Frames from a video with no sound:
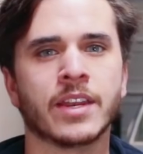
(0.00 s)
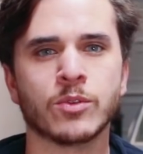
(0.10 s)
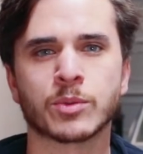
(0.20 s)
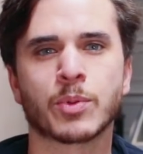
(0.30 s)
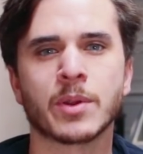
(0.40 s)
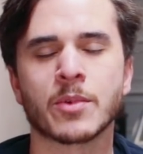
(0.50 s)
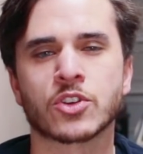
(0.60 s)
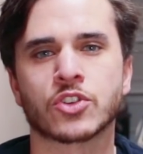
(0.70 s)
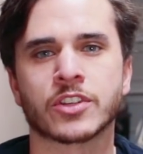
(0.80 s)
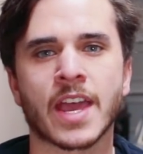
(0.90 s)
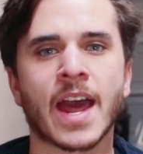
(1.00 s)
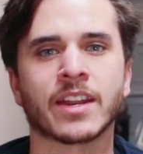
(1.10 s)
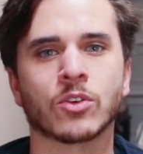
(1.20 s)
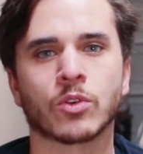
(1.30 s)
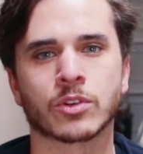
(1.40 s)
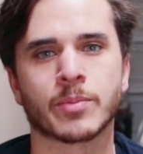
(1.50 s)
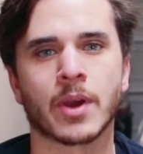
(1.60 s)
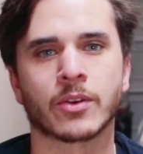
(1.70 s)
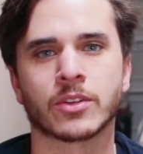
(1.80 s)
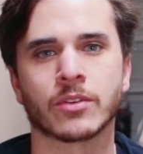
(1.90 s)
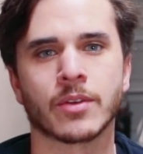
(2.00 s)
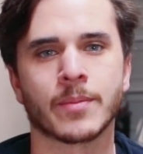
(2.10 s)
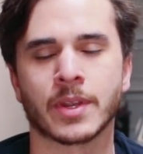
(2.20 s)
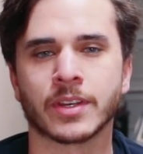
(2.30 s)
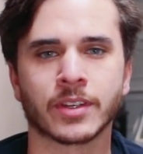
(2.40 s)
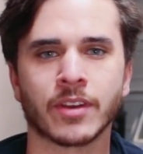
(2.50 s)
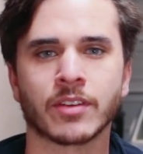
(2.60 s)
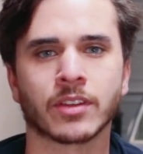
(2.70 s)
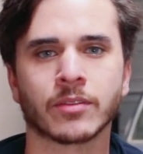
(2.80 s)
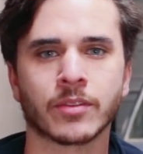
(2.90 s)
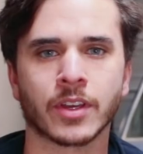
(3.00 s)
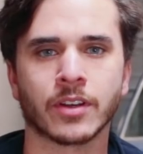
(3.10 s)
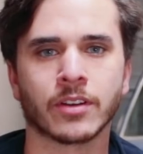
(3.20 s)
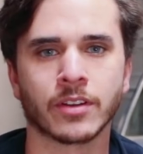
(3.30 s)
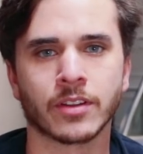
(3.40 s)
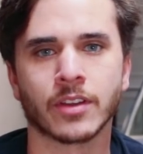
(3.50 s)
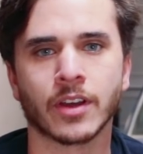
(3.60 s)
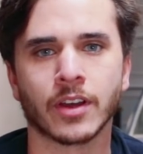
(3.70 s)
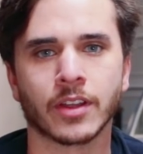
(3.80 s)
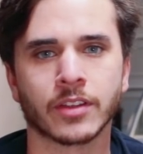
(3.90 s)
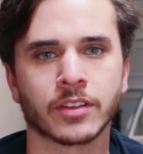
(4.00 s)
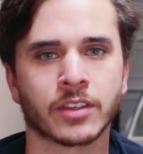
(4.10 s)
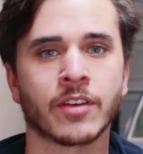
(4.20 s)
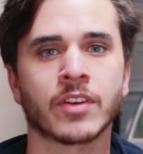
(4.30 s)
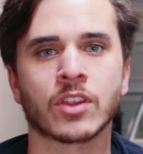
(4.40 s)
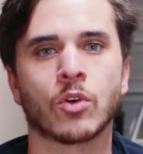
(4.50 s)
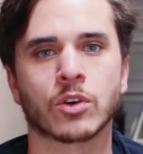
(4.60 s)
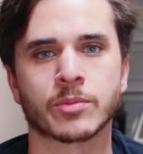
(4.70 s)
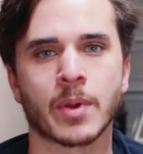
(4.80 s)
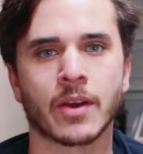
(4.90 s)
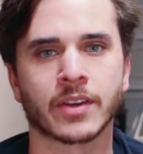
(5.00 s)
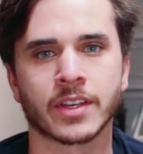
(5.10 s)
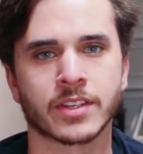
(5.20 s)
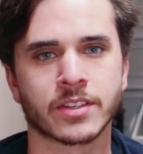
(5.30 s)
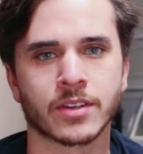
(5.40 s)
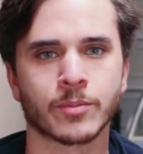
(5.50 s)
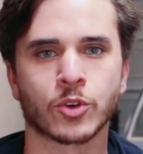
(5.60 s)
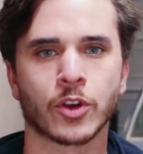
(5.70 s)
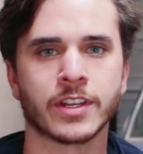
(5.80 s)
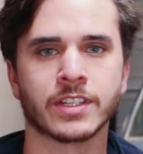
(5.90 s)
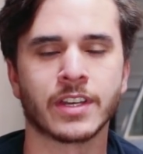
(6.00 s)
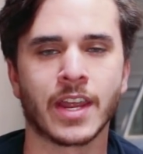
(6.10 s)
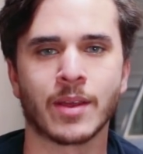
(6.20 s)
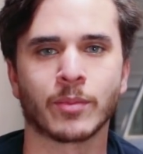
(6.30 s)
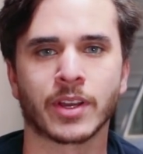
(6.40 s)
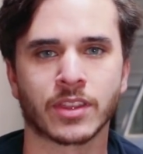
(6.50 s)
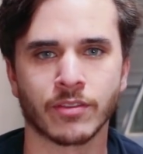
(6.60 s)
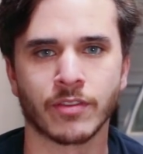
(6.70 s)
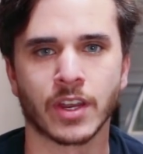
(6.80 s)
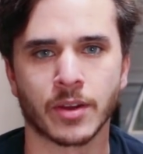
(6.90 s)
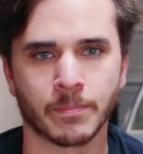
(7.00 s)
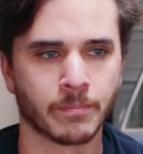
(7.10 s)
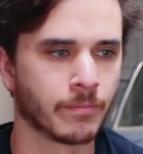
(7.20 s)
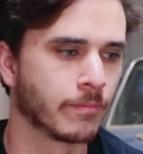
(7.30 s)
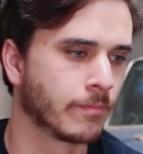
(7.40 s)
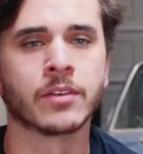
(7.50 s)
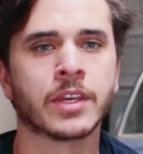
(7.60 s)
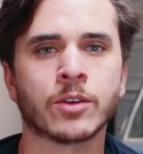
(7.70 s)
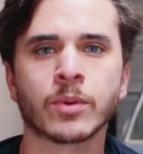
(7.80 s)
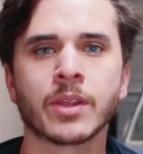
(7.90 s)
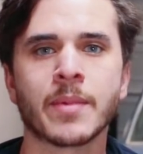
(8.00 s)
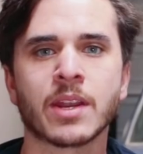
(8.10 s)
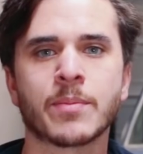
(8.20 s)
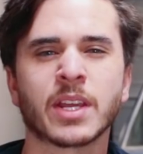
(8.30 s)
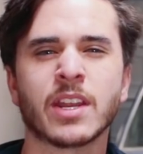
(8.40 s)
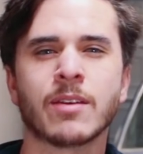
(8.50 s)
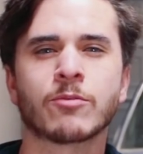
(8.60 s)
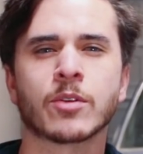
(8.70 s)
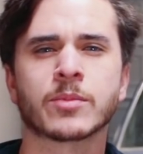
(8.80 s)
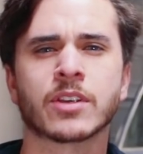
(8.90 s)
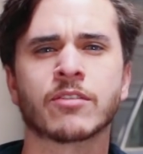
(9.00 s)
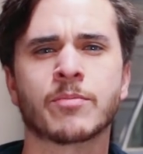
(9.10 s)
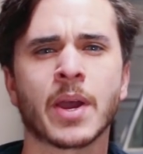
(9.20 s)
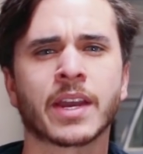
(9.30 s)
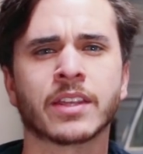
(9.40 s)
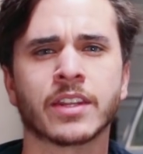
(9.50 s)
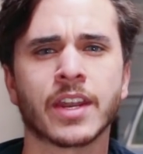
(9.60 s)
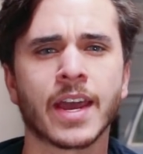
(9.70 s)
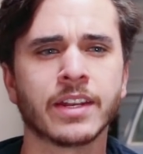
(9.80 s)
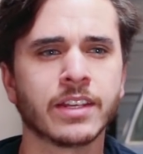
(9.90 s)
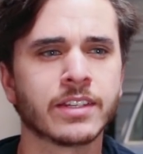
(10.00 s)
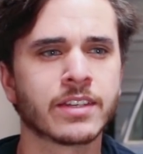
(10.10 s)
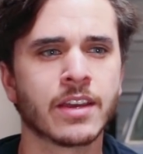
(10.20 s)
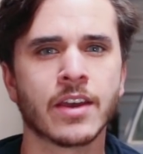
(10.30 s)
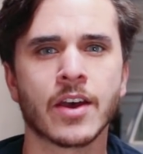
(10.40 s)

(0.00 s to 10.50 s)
And he was pretty much just adding horsepower to them and giving the horsepower kits some crazy name like the Venom. He really made a big name for himself back in the 90s,